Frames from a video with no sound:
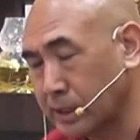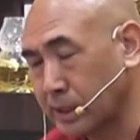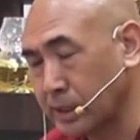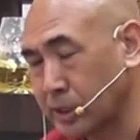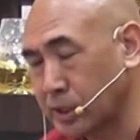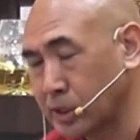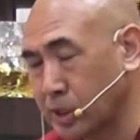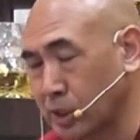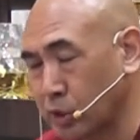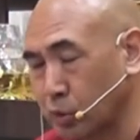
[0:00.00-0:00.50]

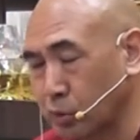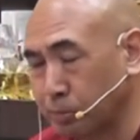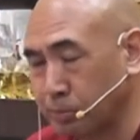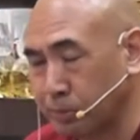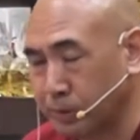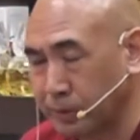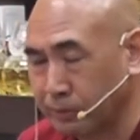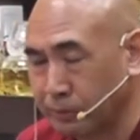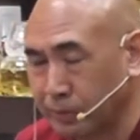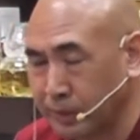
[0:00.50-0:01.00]
and try to
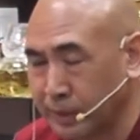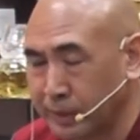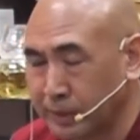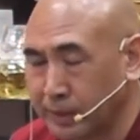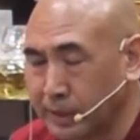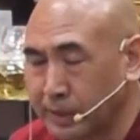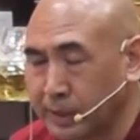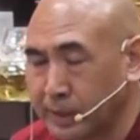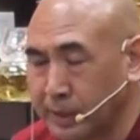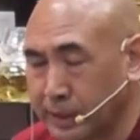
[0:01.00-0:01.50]
purify
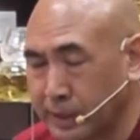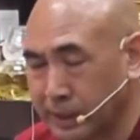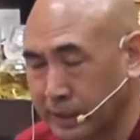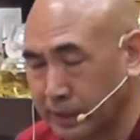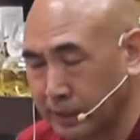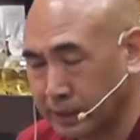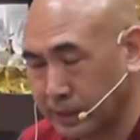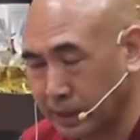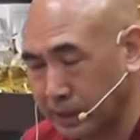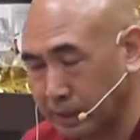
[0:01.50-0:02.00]

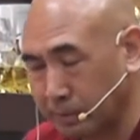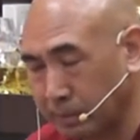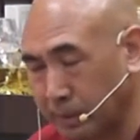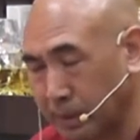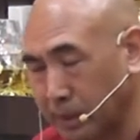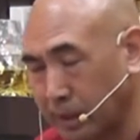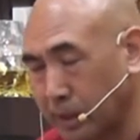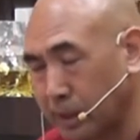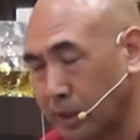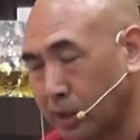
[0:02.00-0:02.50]
negative
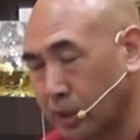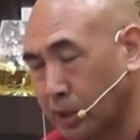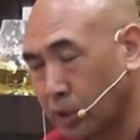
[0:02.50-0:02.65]
karma,